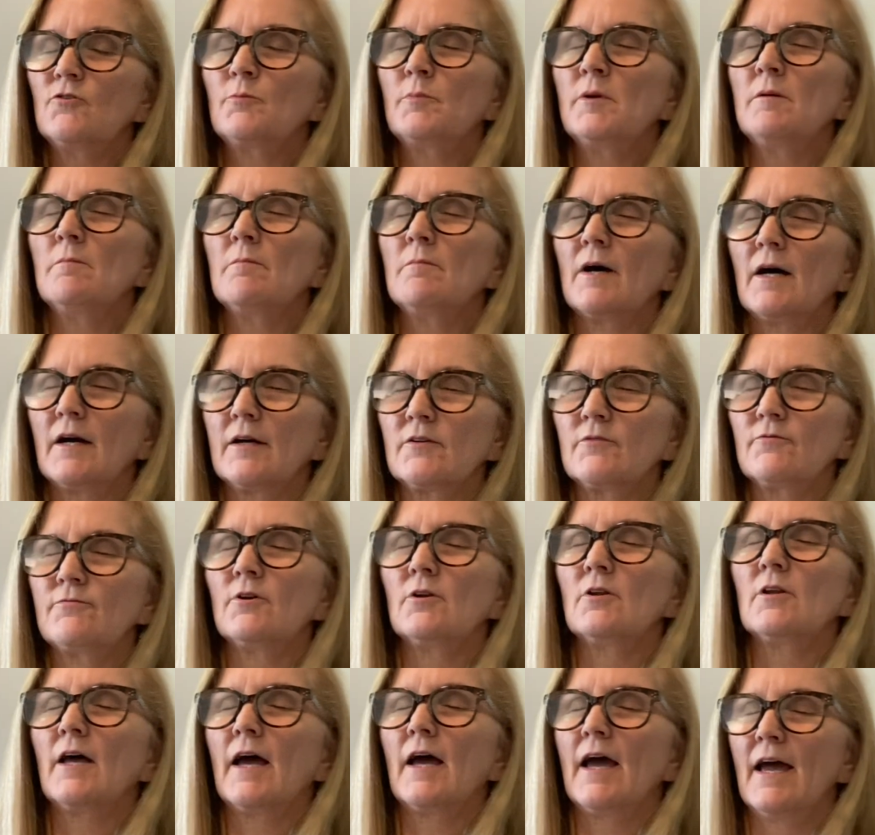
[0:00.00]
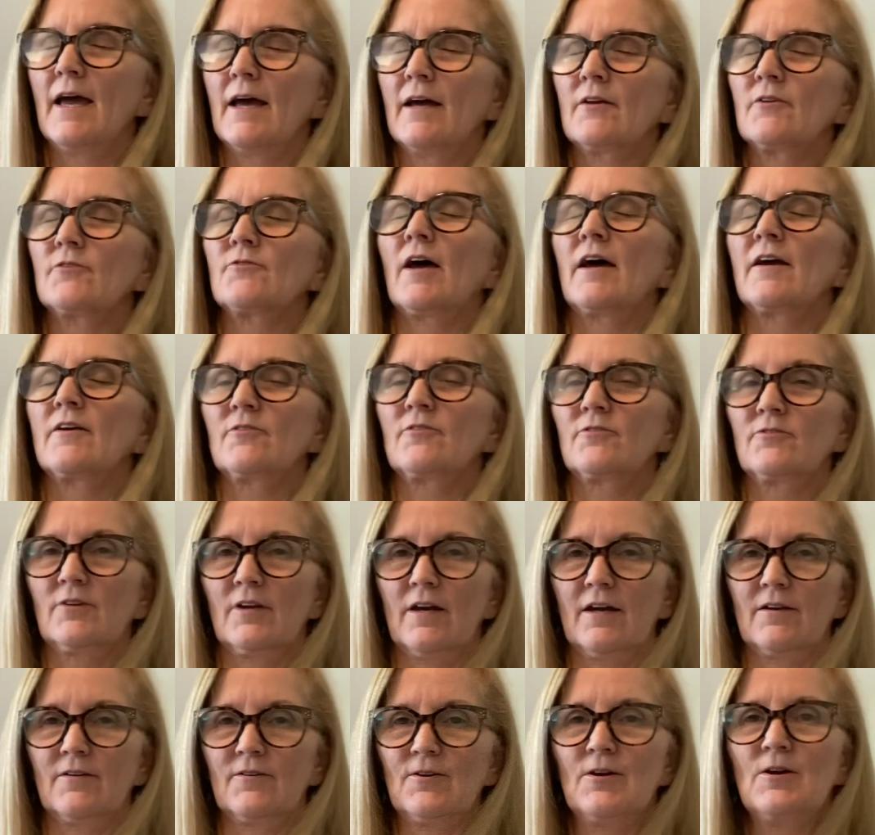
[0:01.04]
be mindful, as I
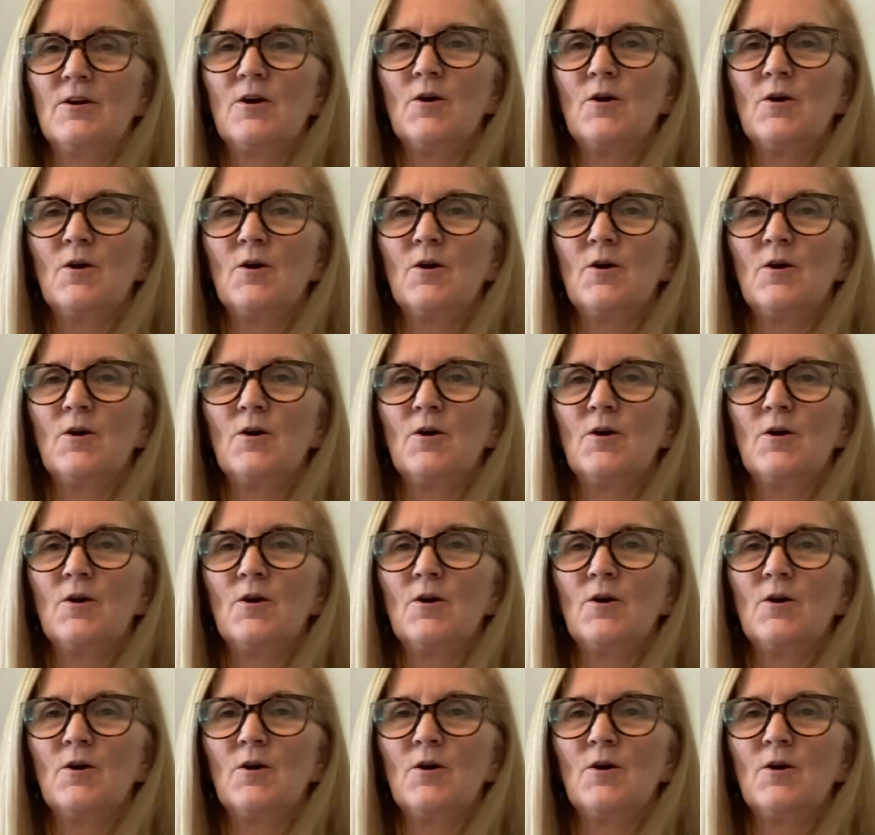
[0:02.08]
said,